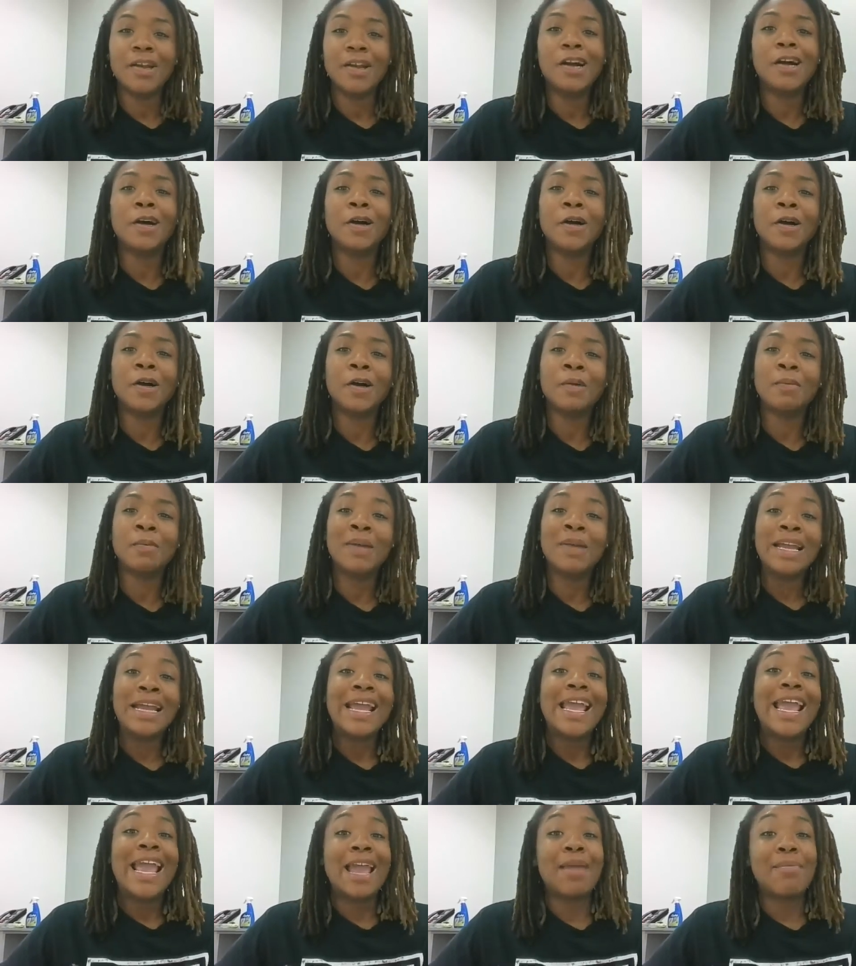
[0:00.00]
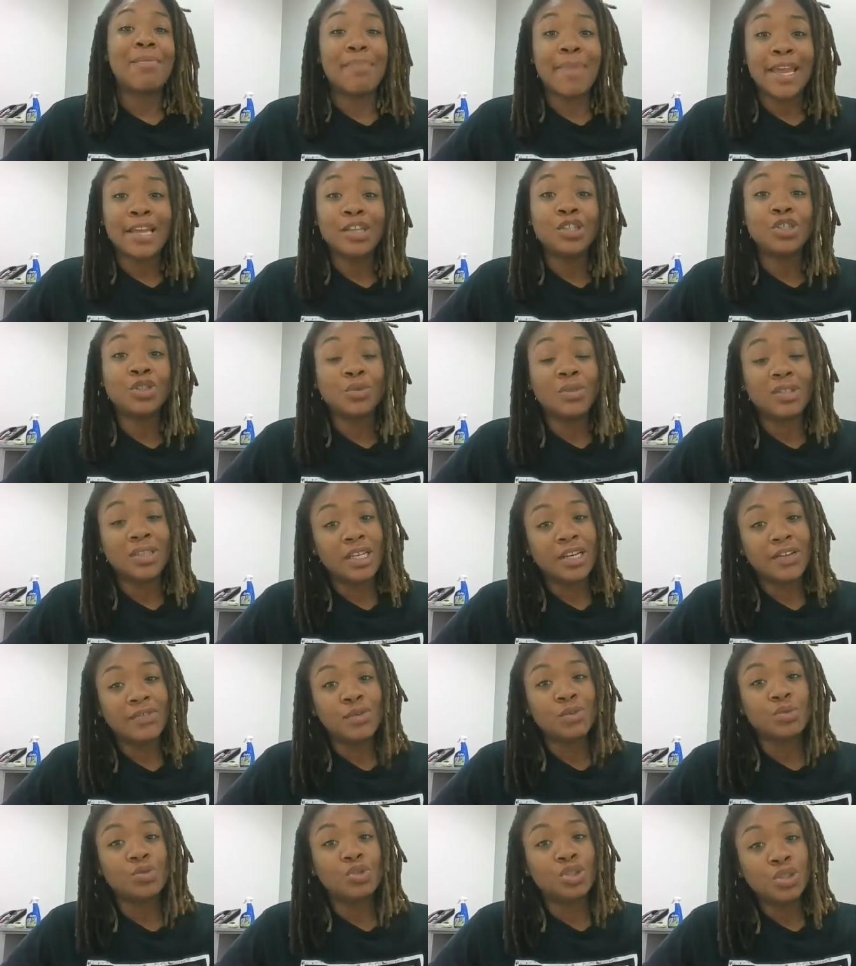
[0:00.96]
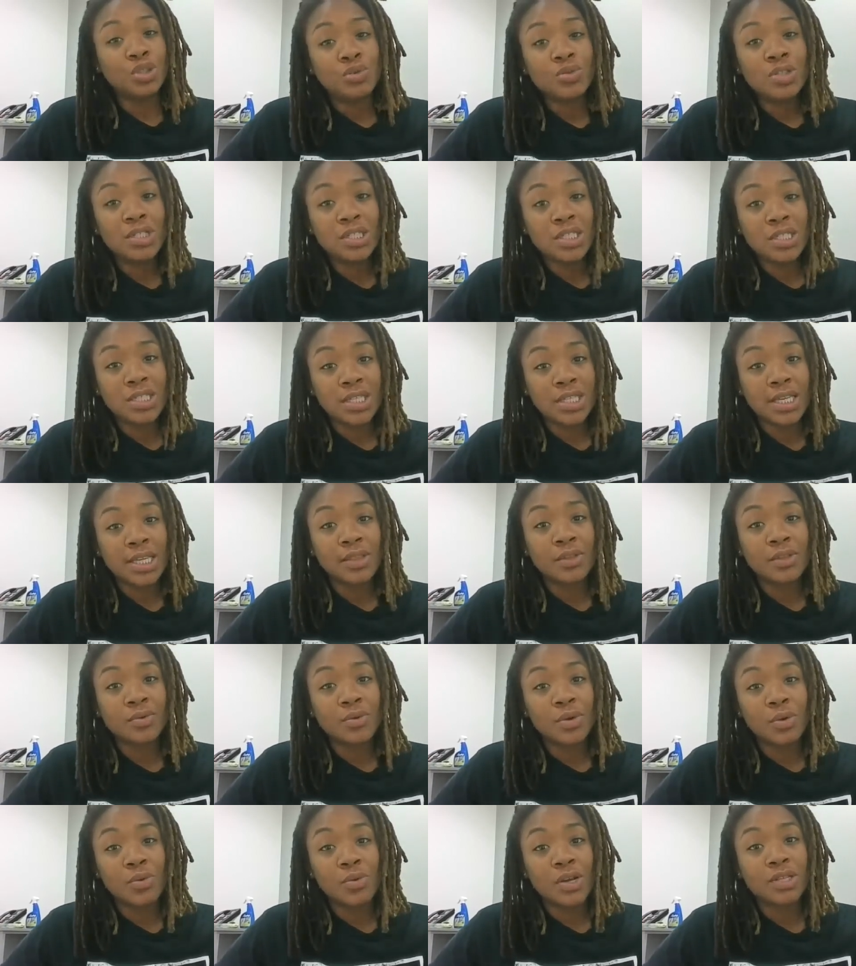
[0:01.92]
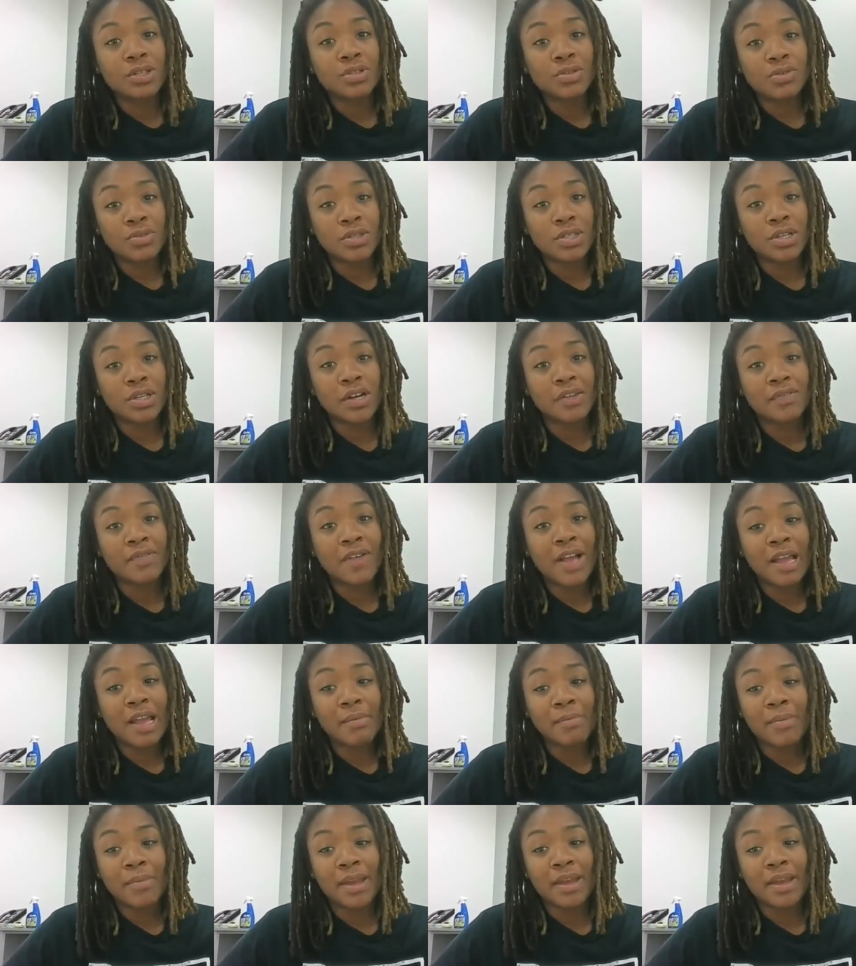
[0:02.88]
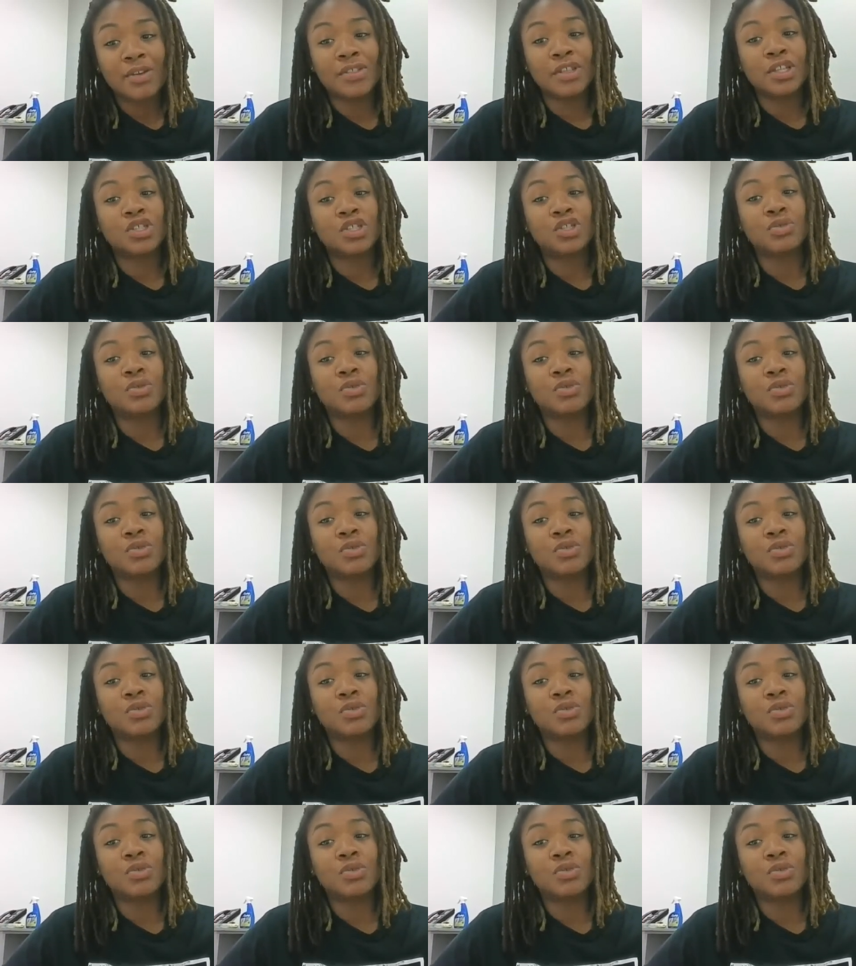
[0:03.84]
And make sure that if you choose to send the request through certified mail, that